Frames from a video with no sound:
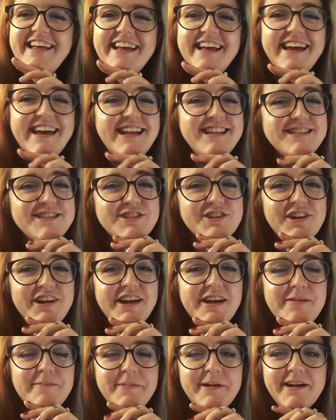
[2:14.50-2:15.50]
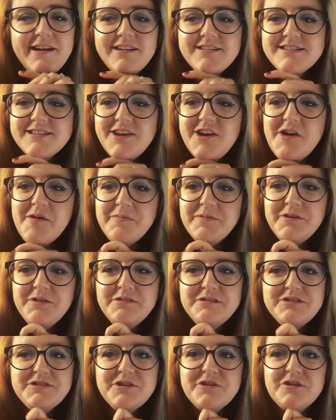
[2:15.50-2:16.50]
Instagram, Periscope,
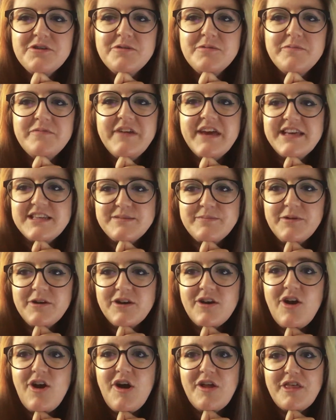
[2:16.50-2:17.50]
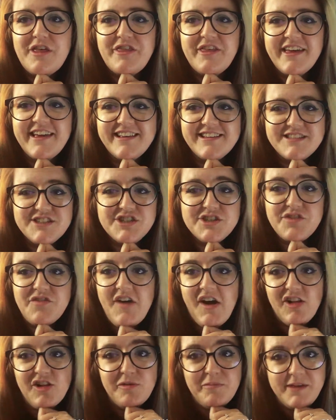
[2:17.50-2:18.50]
YouTube, Facebook, all the things. Just
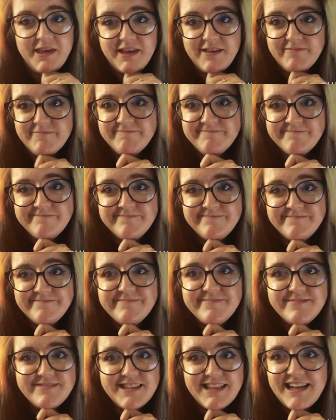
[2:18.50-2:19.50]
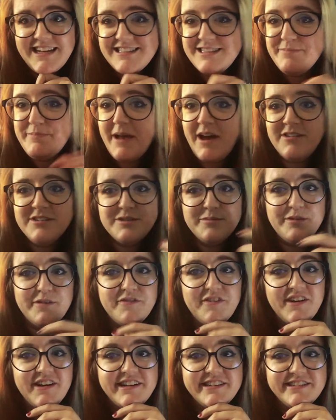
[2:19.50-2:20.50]
follow me. It's bound to be
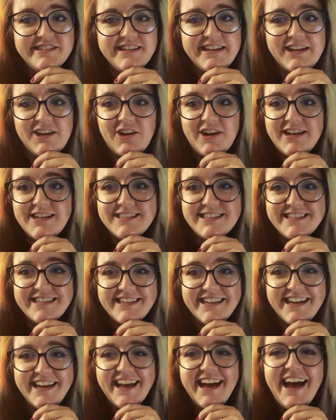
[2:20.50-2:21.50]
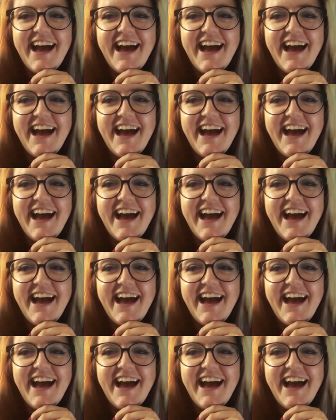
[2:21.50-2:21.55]
fun and crazy.